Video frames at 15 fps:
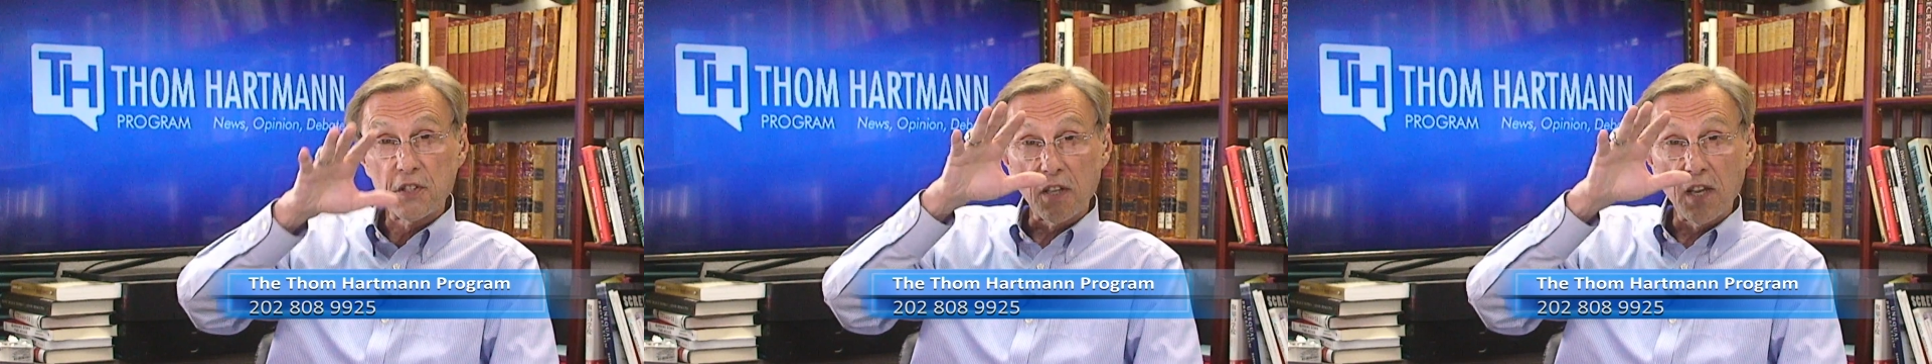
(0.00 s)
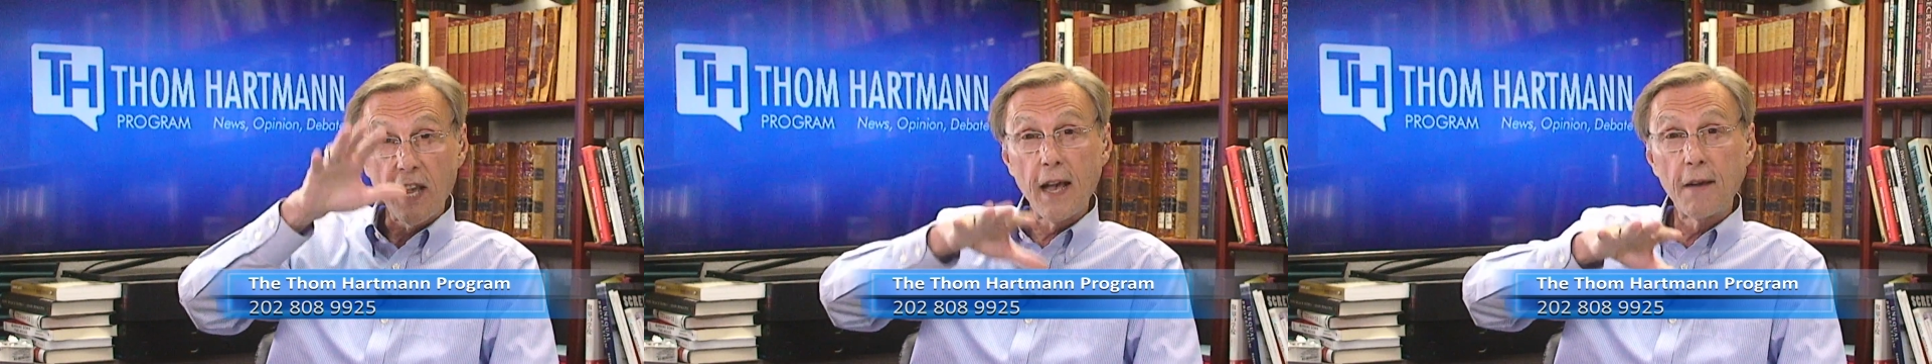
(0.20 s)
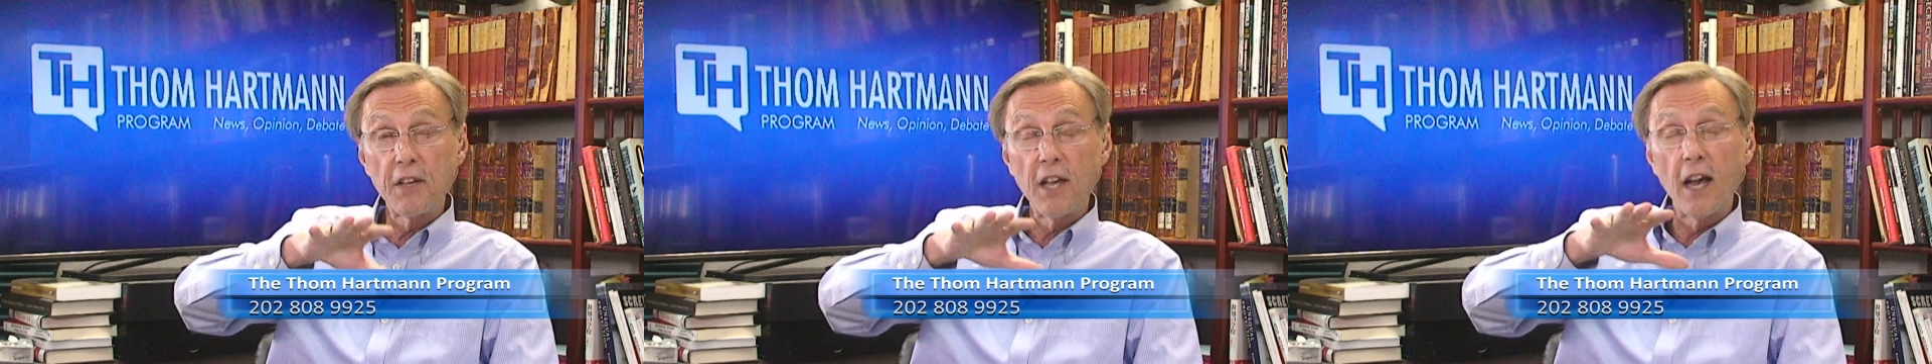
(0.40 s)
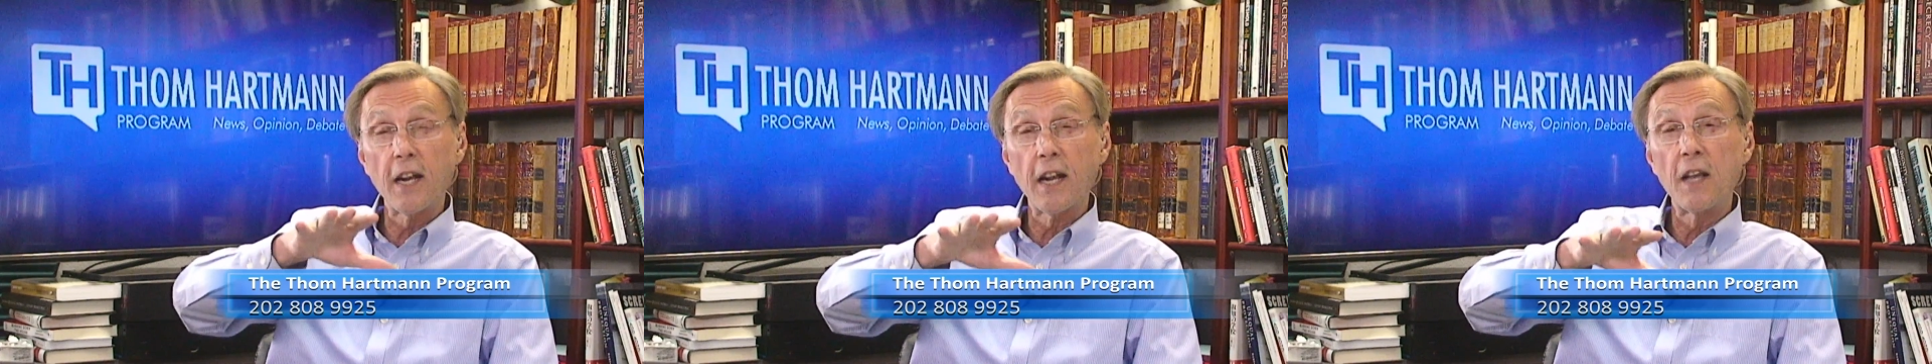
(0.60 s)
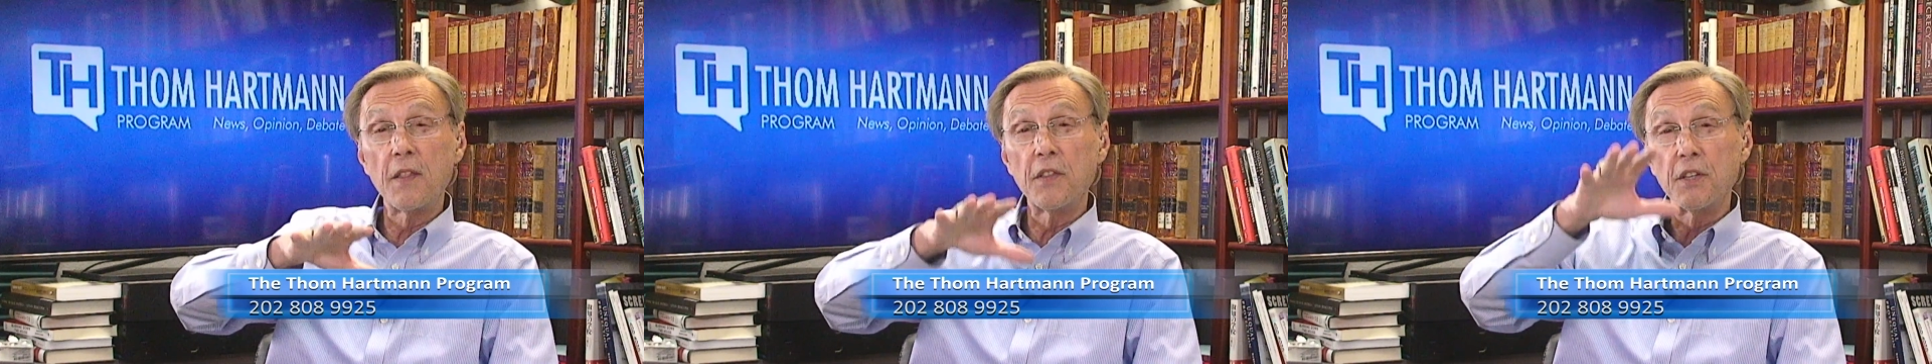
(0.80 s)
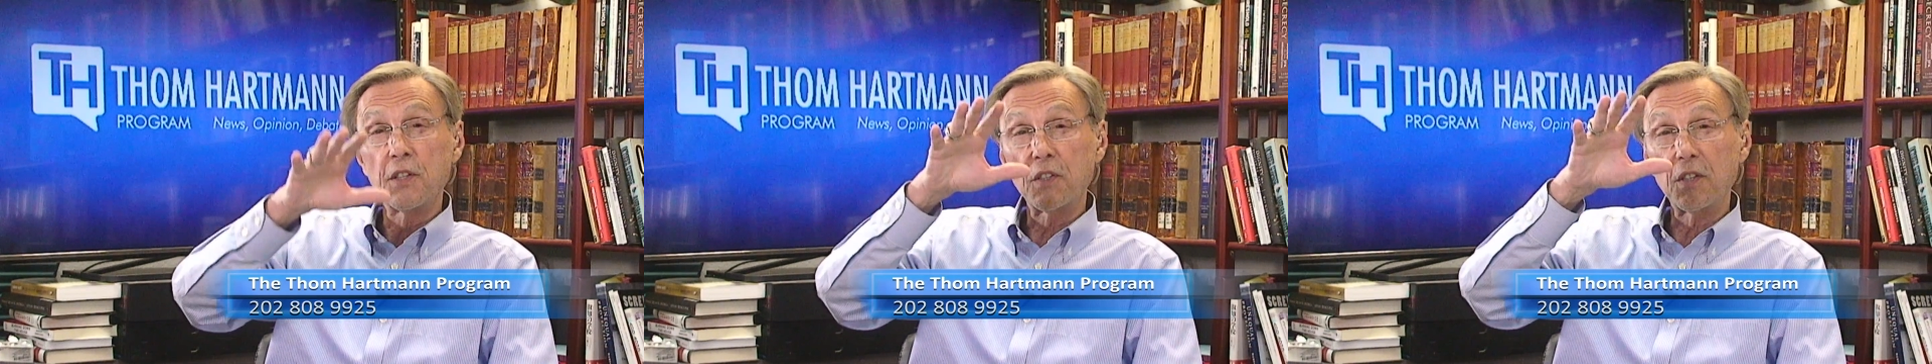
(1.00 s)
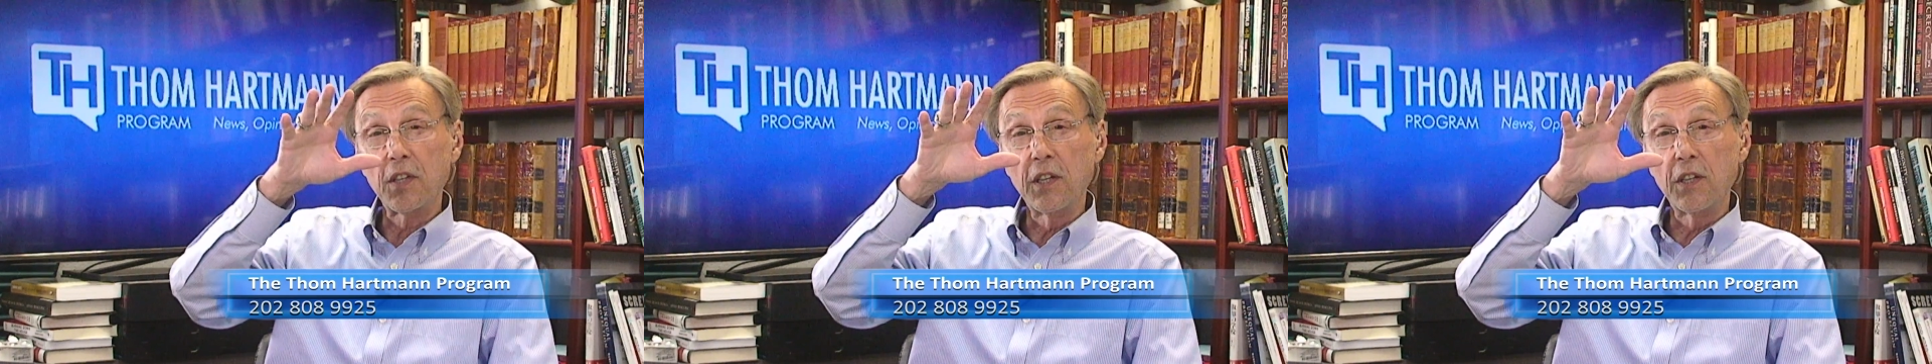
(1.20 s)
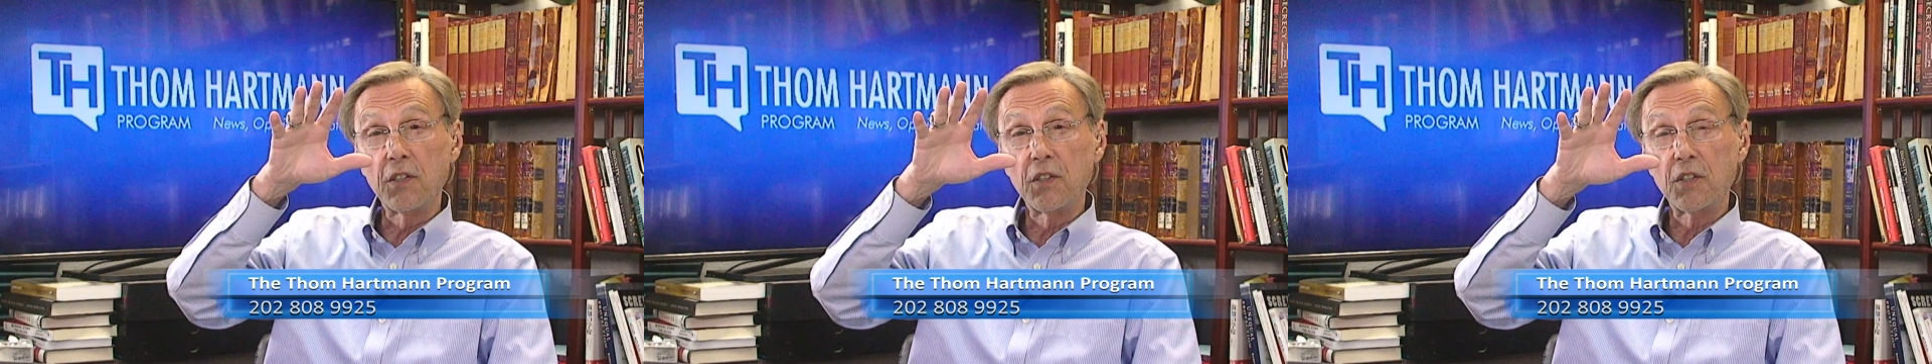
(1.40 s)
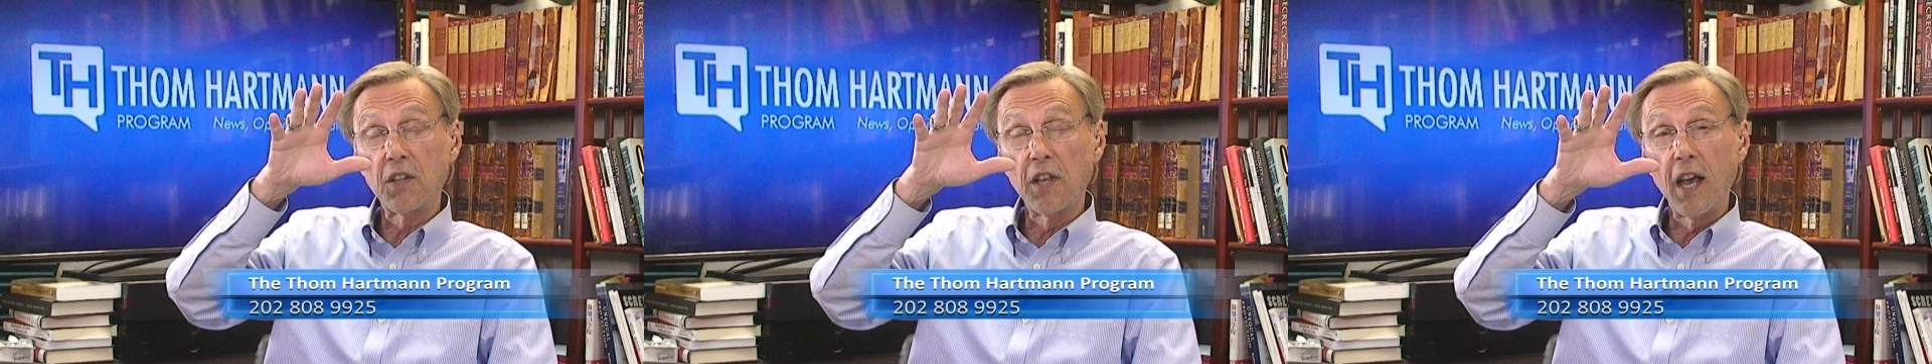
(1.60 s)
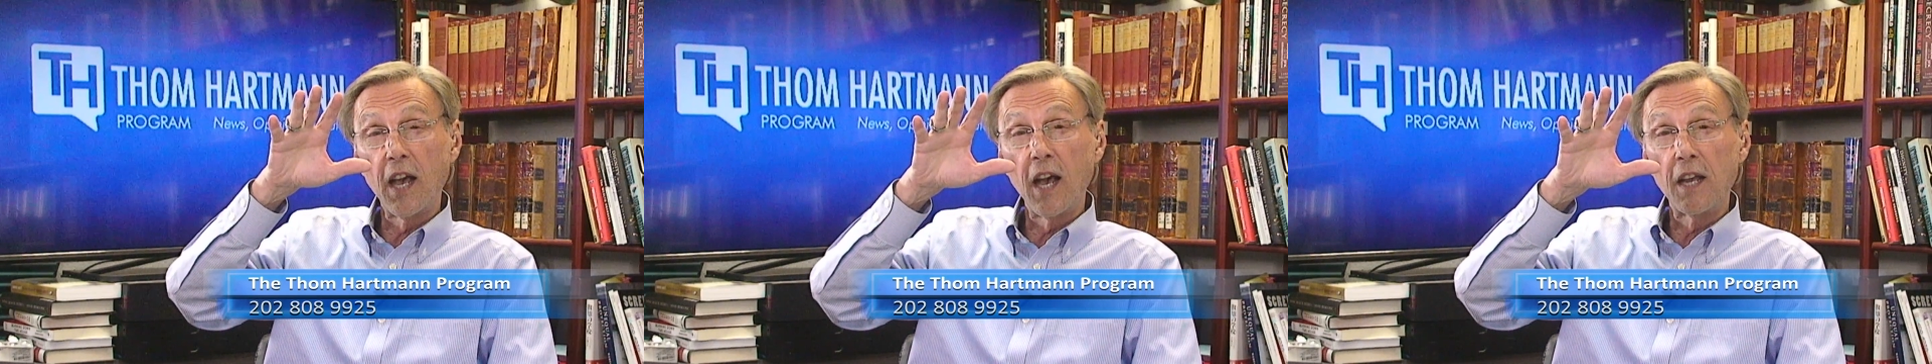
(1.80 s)
the caveat on this is
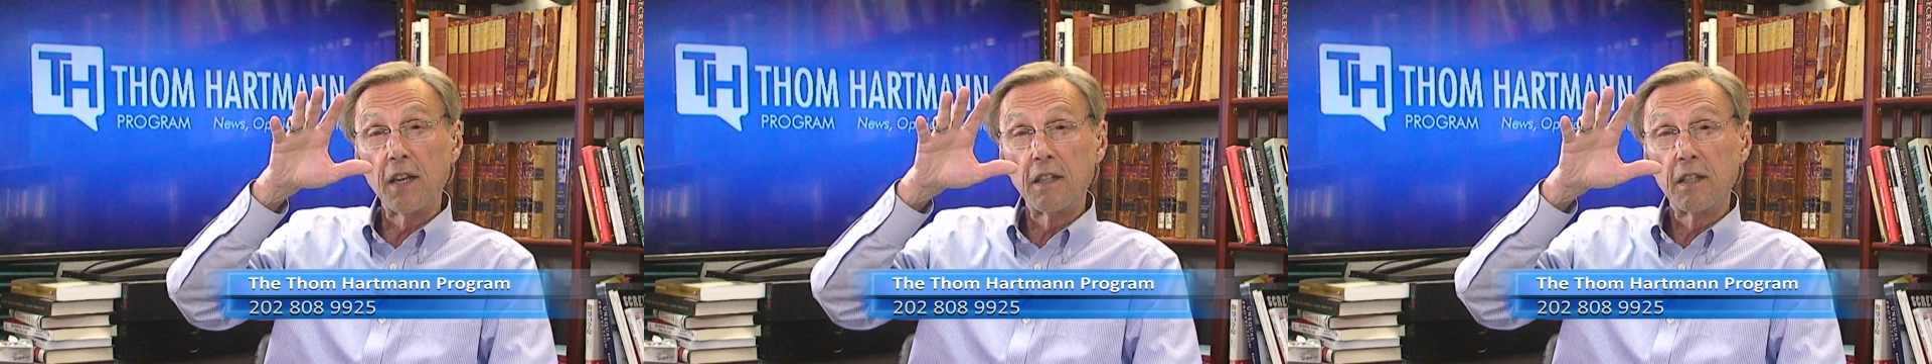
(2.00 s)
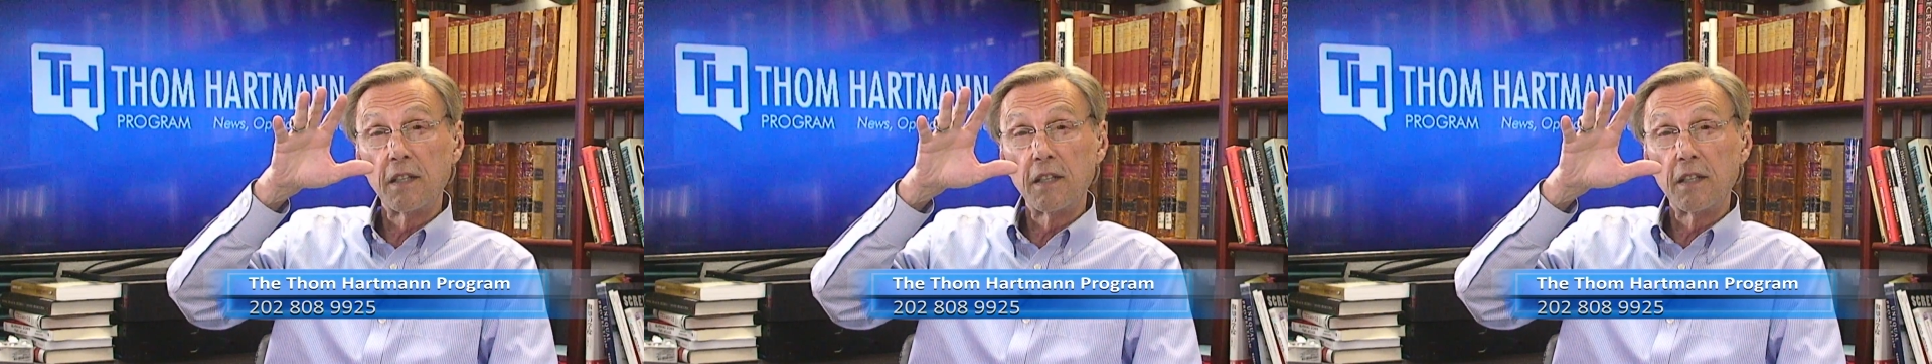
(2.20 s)
that